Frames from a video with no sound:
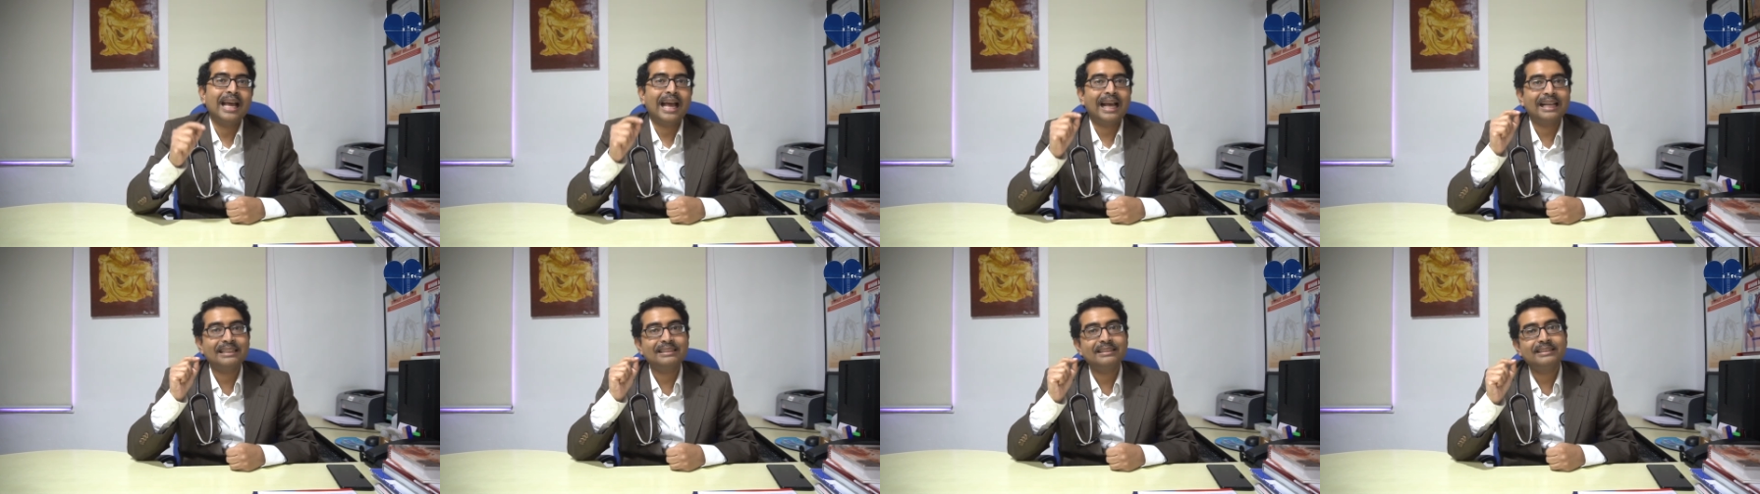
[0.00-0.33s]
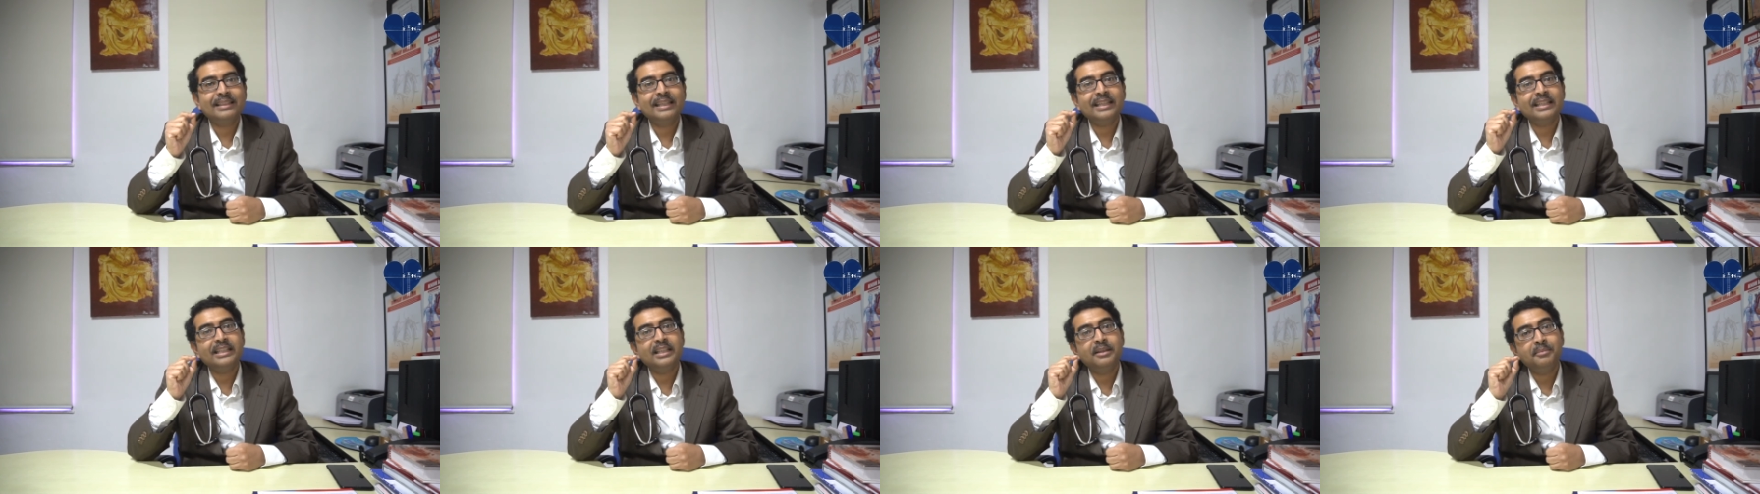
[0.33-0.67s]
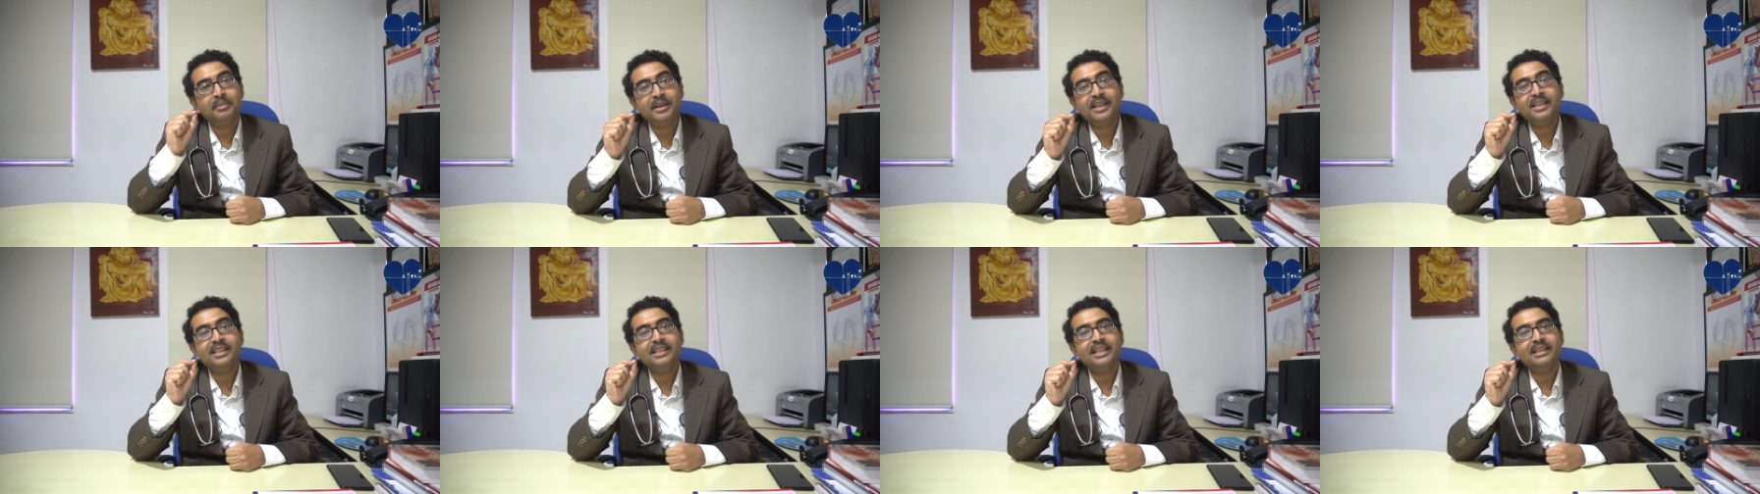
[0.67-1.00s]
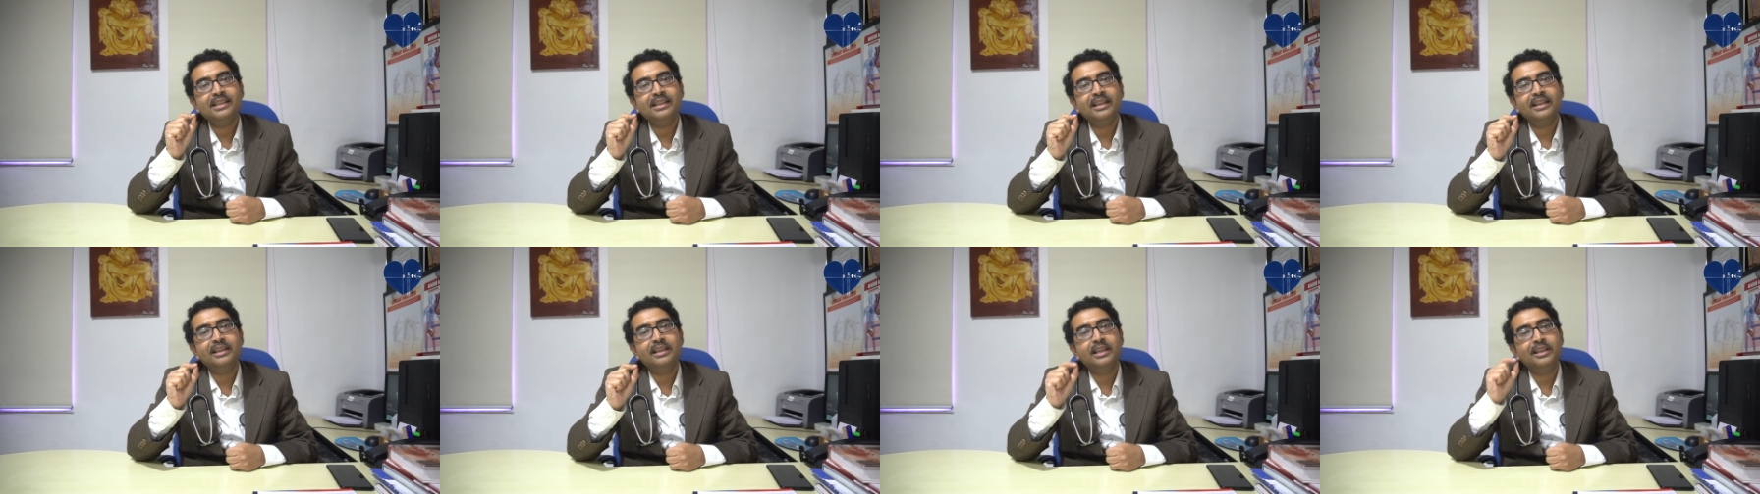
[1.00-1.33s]
and they
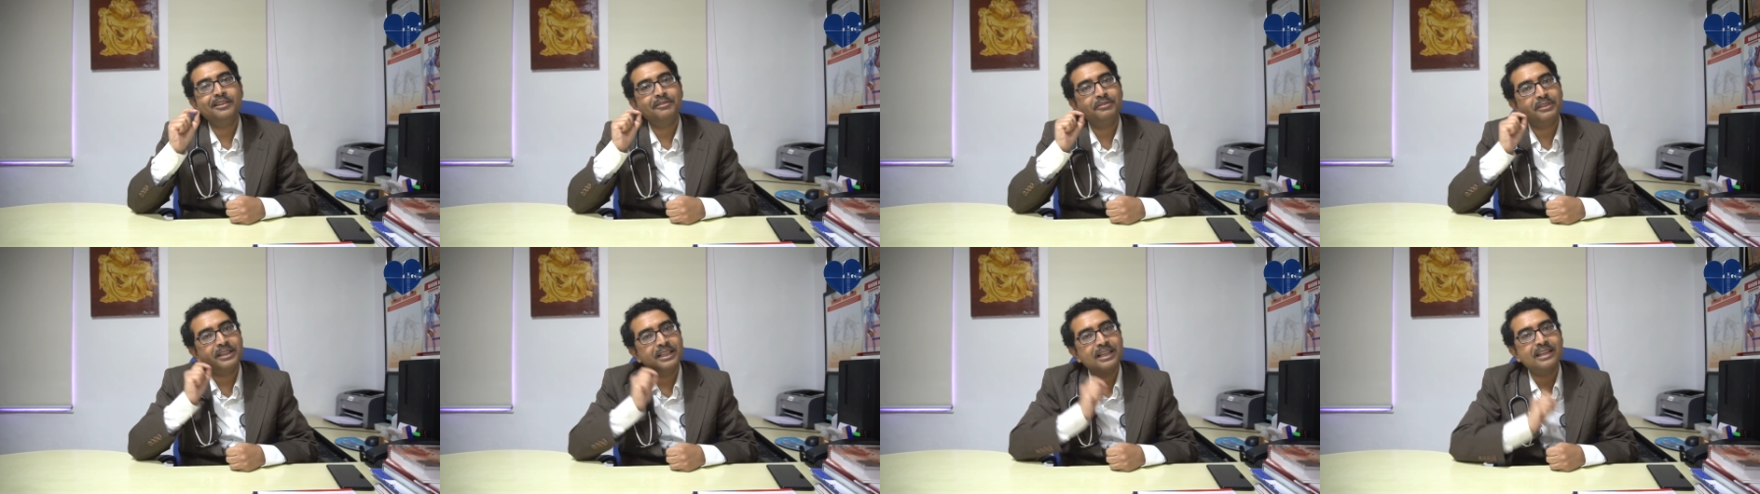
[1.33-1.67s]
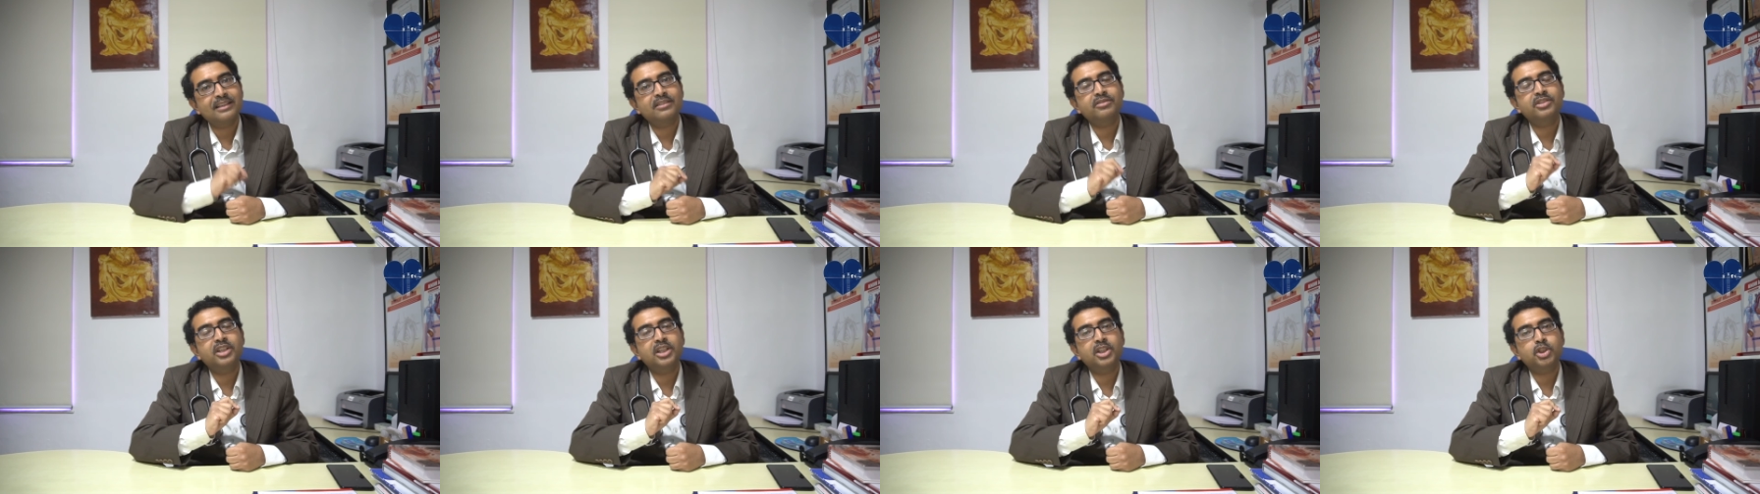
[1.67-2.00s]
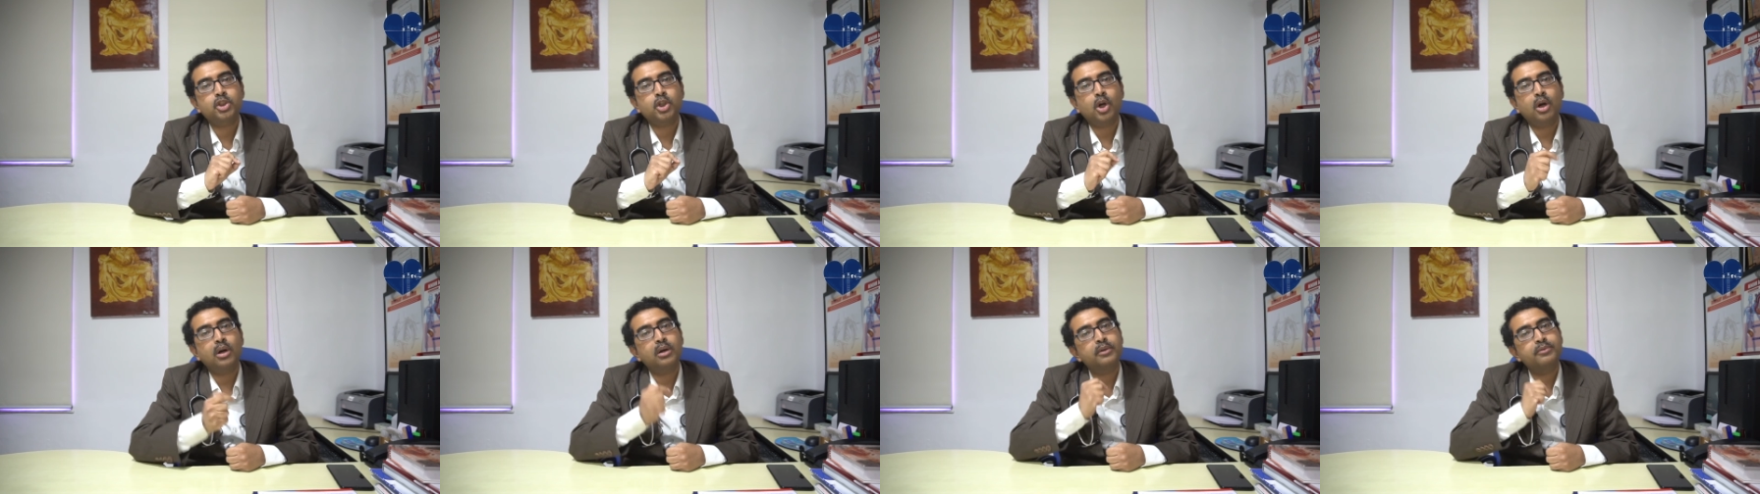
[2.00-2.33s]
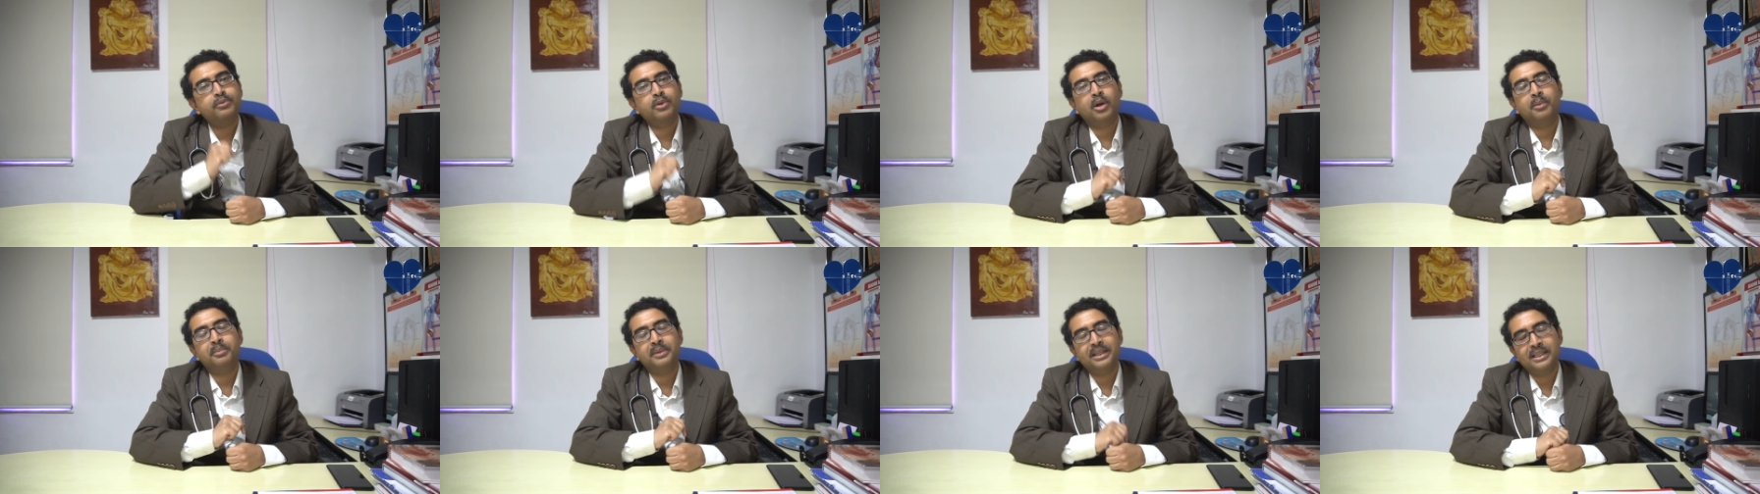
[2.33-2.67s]
immediately give electric
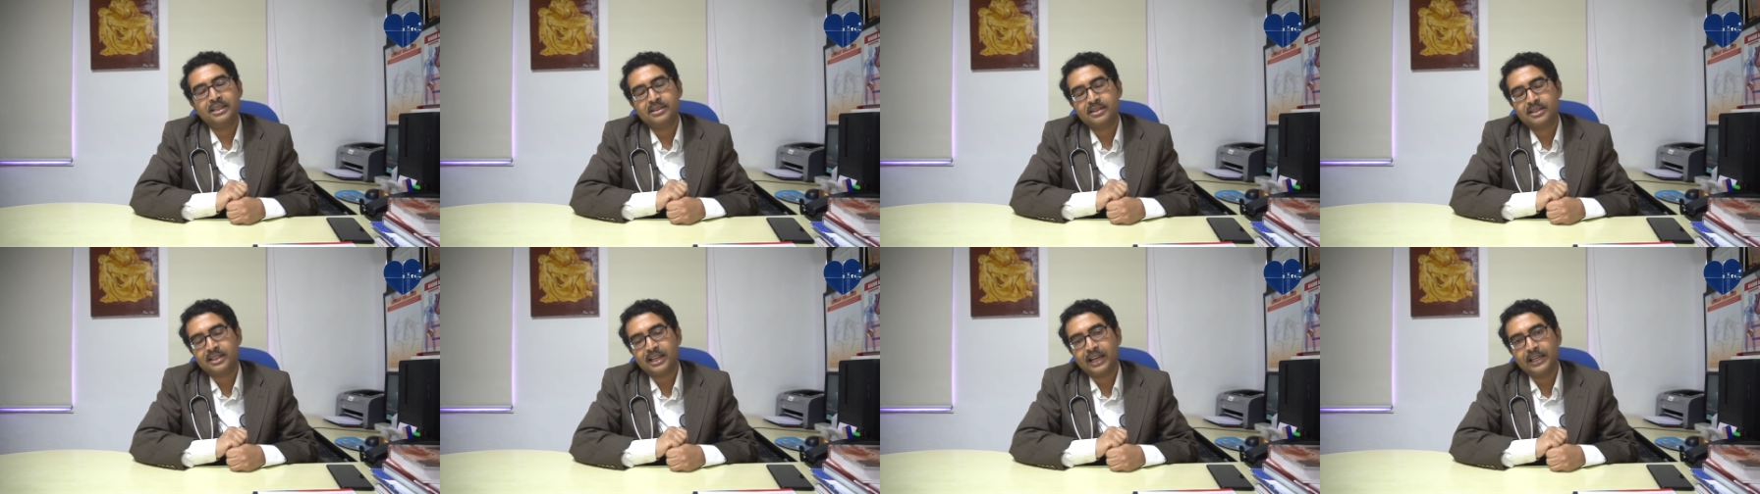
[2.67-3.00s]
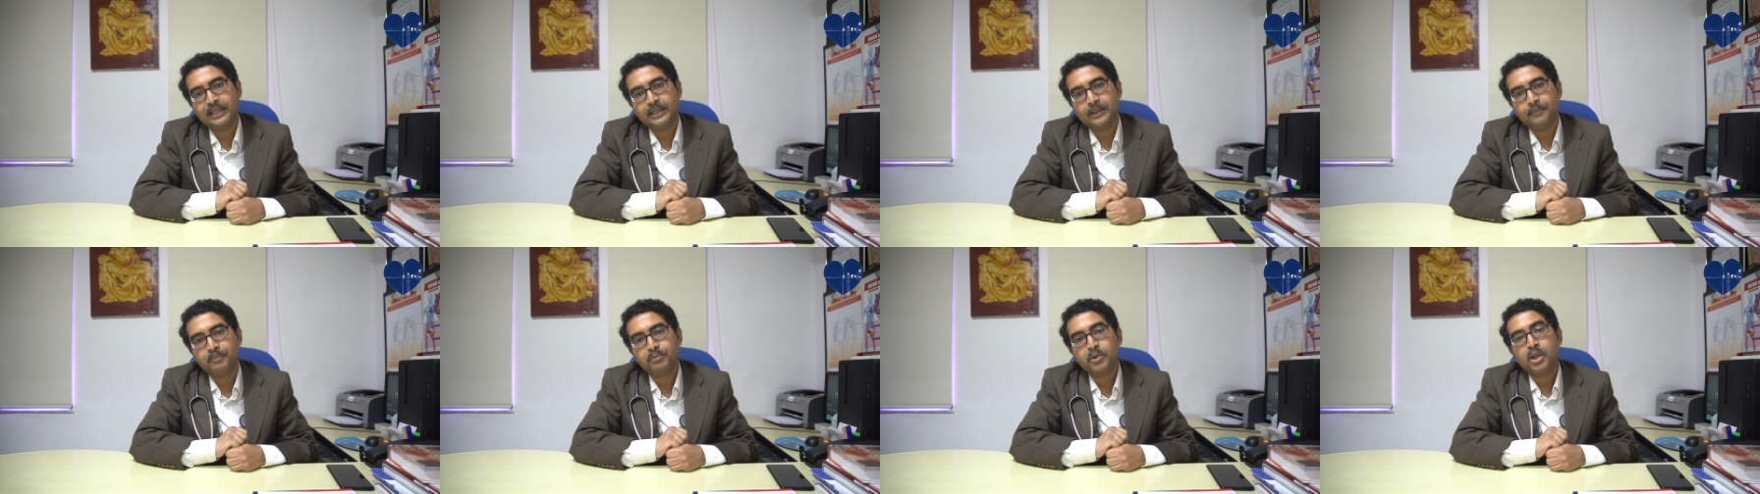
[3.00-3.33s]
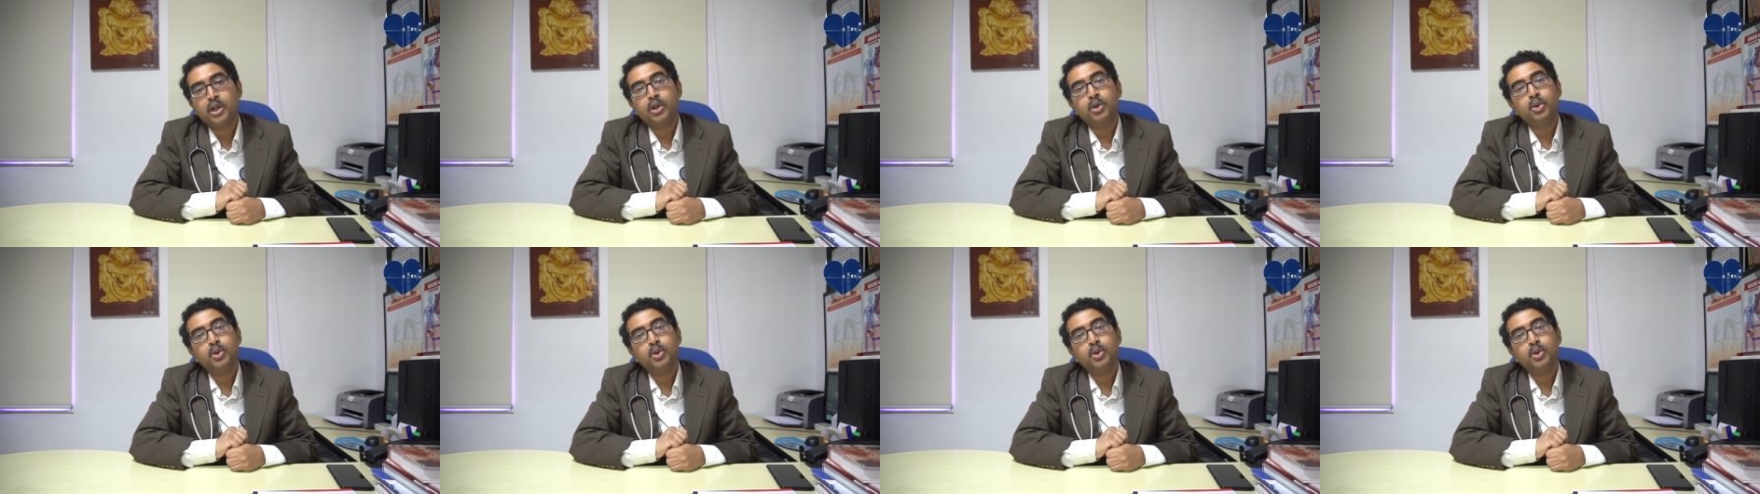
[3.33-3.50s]
shock from inside